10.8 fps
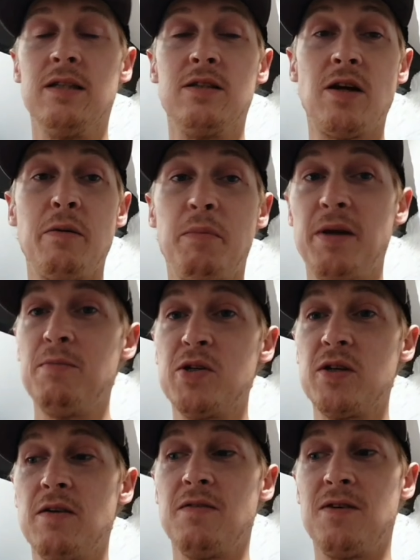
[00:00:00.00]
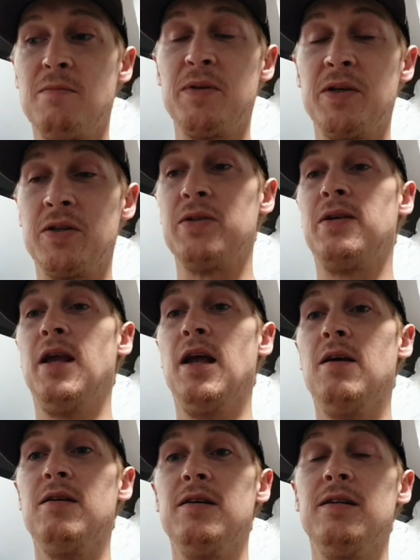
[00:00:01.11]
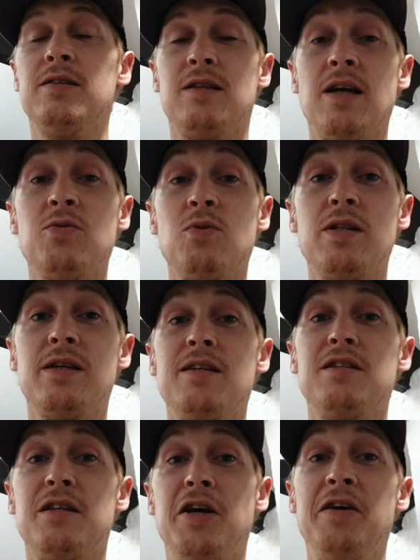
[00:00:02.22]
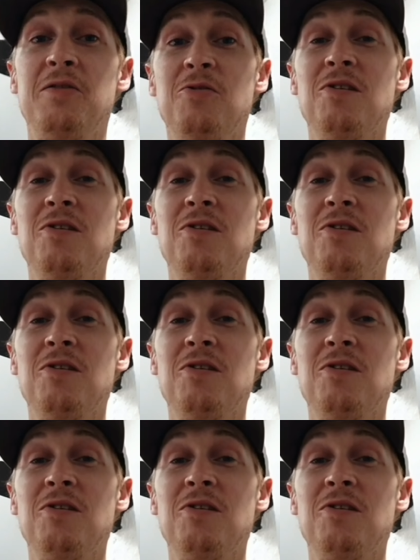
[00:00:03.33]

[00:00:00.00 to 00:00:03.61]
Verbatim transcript: And don't beat myself up because of that because that's what I tend to do.